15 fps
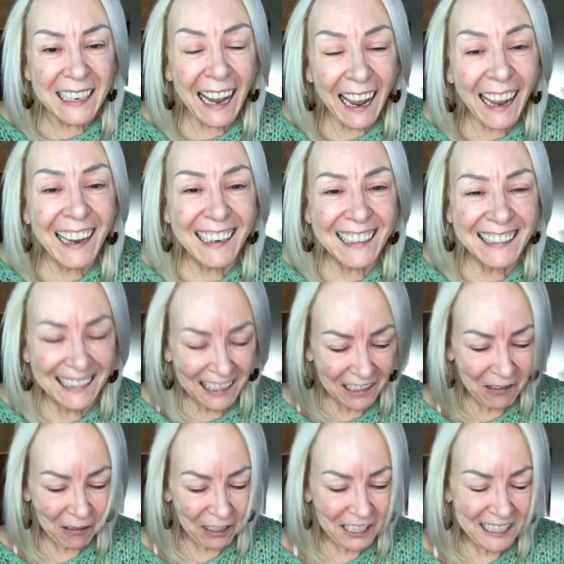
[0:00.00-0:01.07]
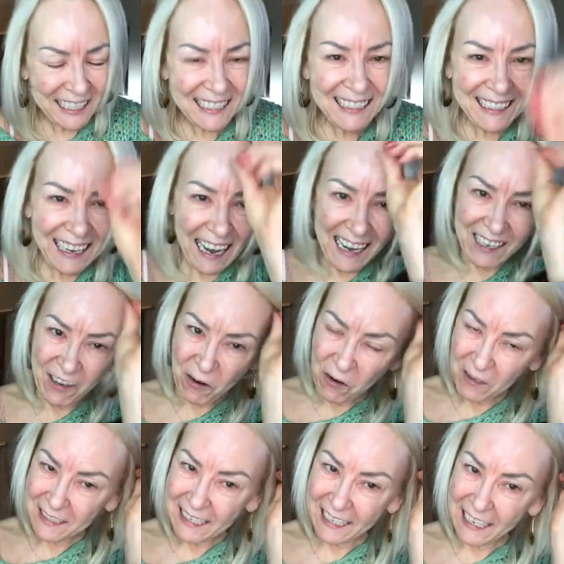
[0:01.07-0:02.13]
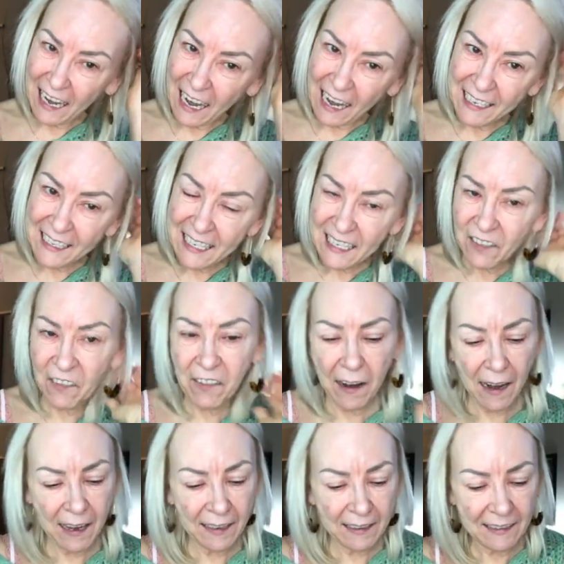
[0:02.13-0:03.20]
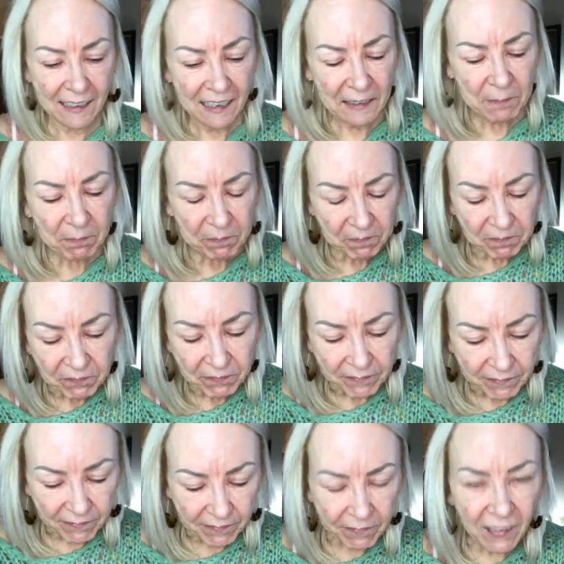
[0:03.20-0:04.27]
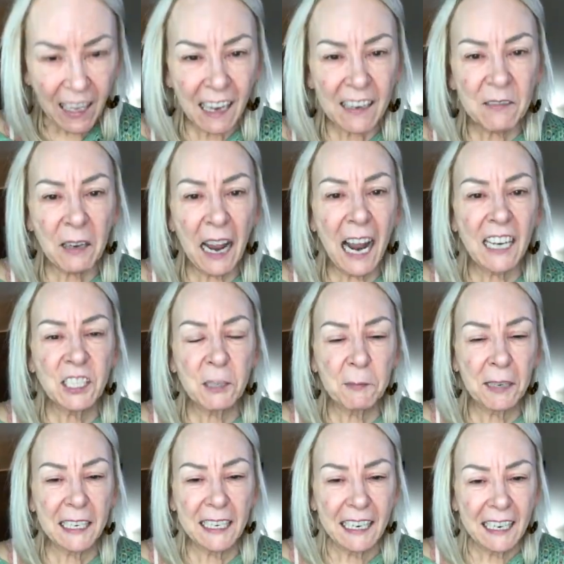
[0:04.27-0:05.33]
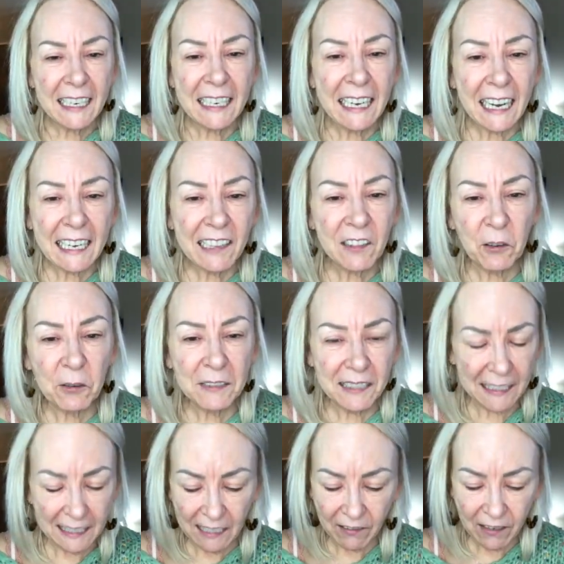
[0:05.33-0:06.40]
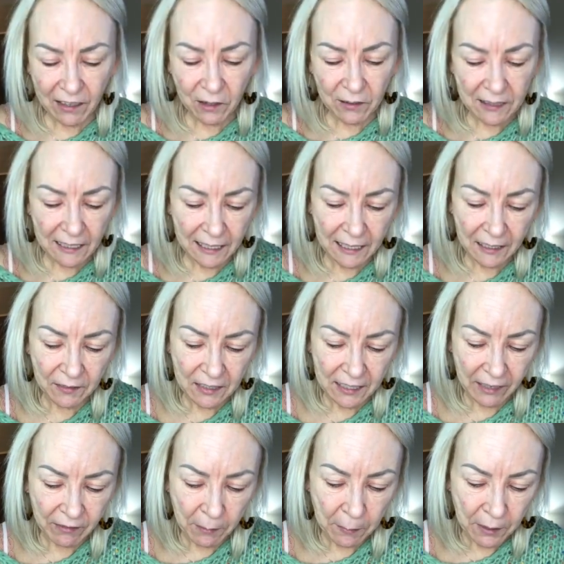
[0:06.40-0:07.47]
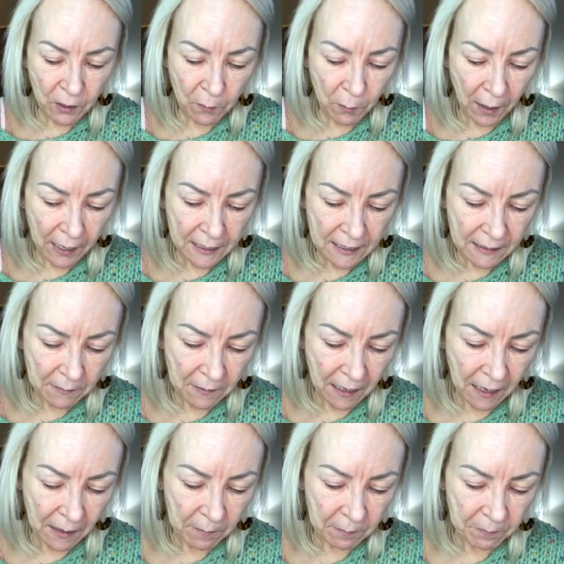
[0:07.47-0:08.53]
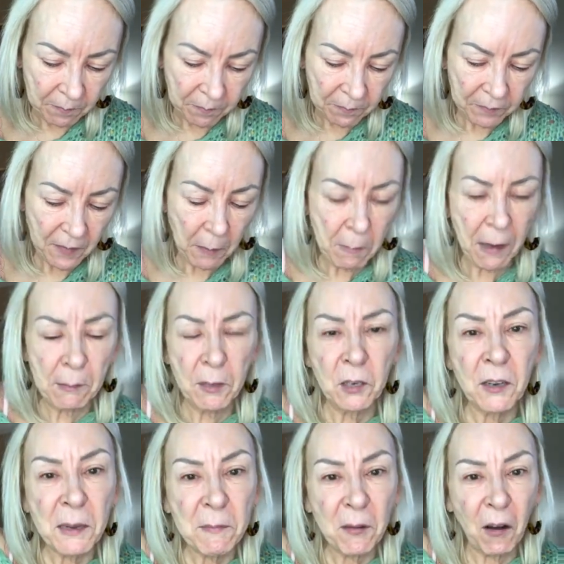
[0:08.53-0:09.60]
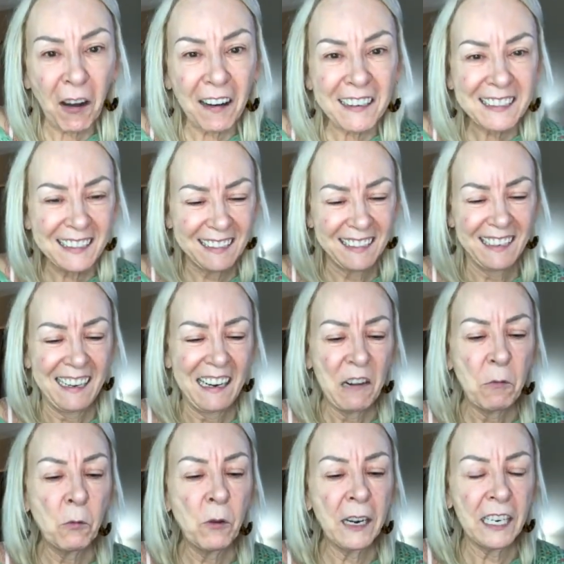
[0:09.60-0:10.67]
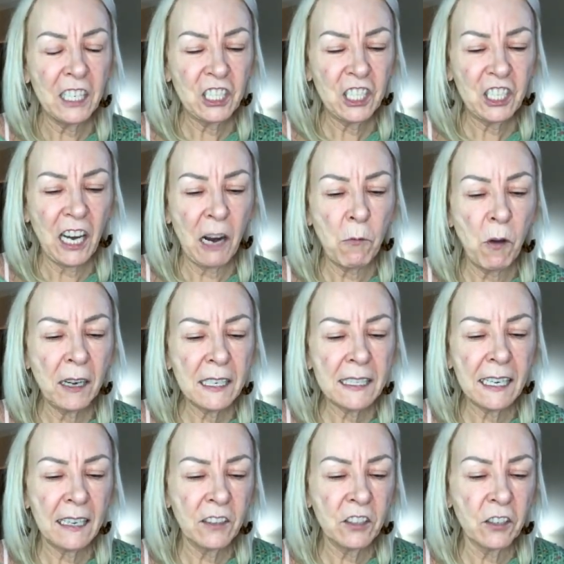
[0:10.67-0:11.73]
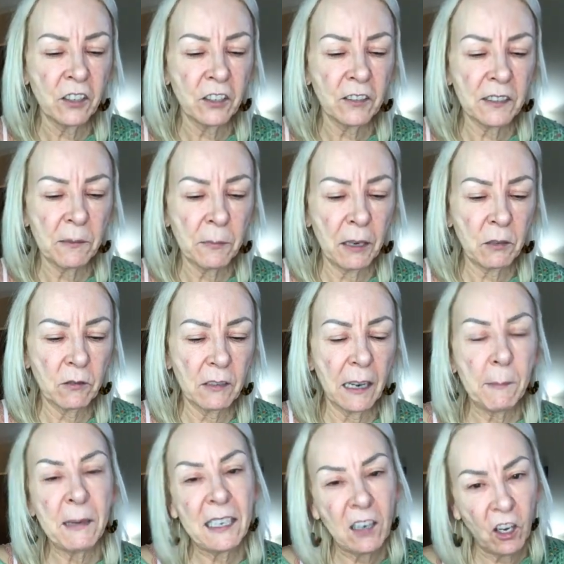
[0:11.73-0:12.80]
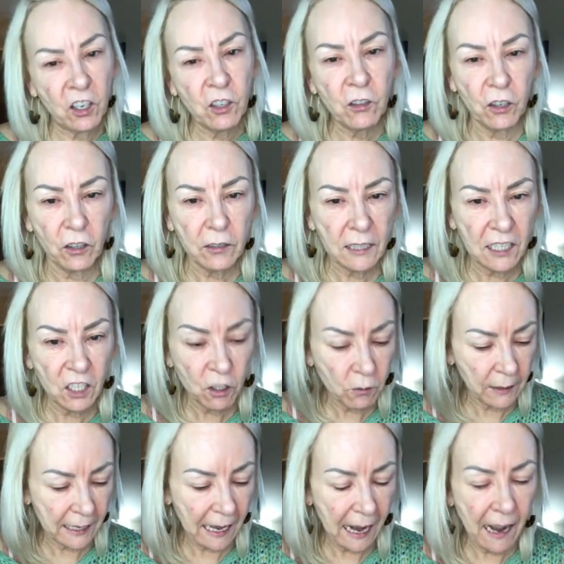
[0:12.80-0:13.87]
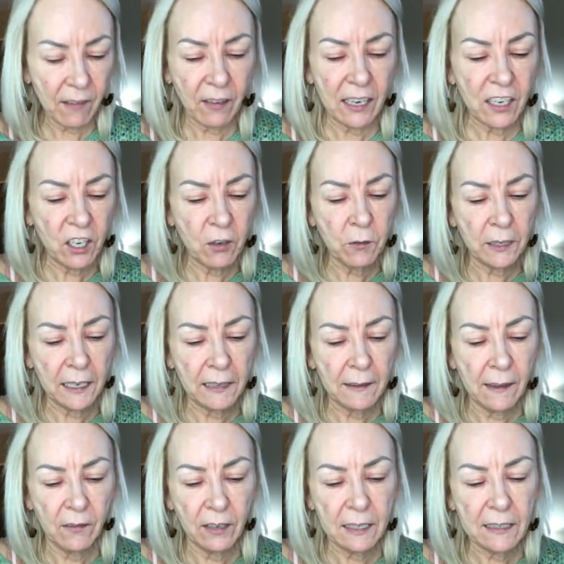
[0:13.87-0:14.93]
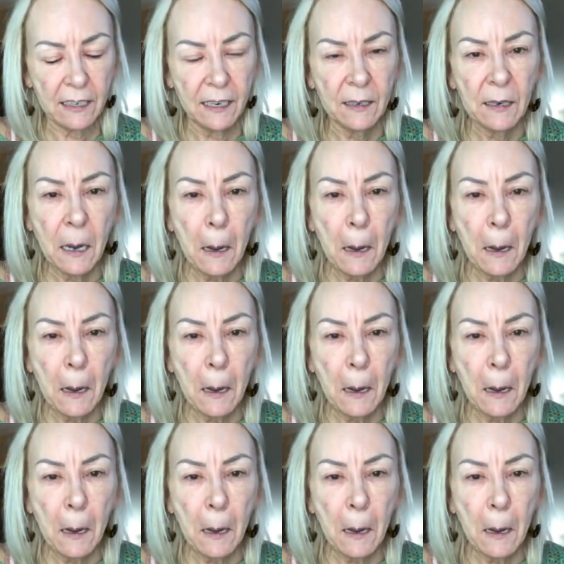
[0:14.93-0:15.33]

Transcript: yeah, isn't it gorgeous? I know, it's like, I need to find I should be getting those and giving those to gifts to everybody who buys um, my beauty box, which I want to tell you girls about. I mean, not you girls, because you already have it and you already love it.